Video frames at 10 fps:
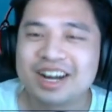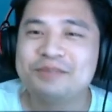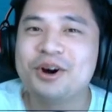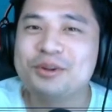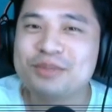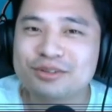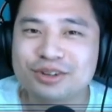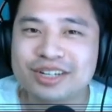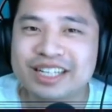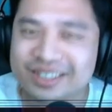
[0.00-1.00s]
I'm hoping
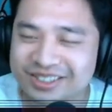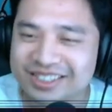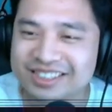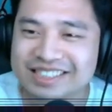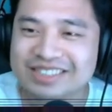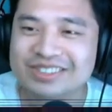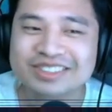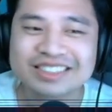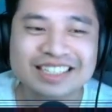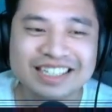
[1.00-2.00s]
for hero skill
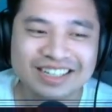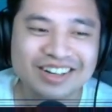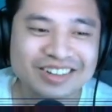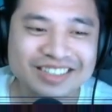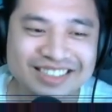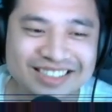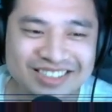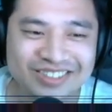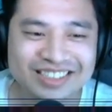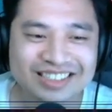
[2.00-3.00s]
stones. Oh, this is
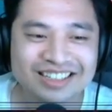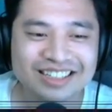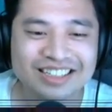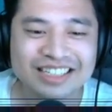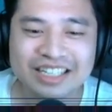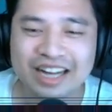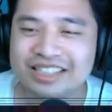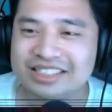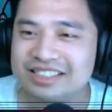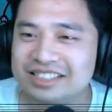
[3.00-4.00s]
so exciting.
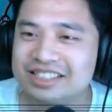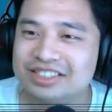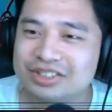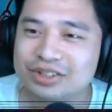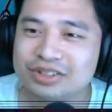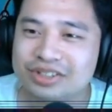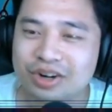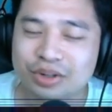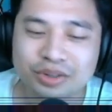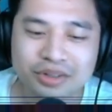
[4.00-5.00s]
Actually, skill stones
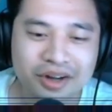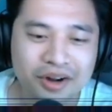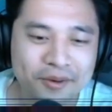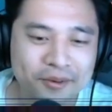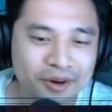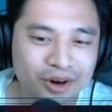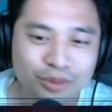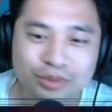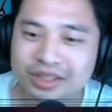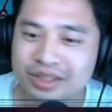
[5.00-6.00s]
are
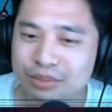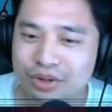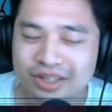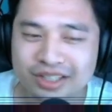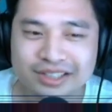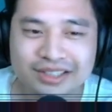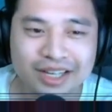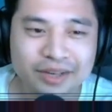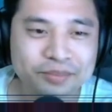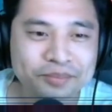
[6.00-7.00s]
really important in this game.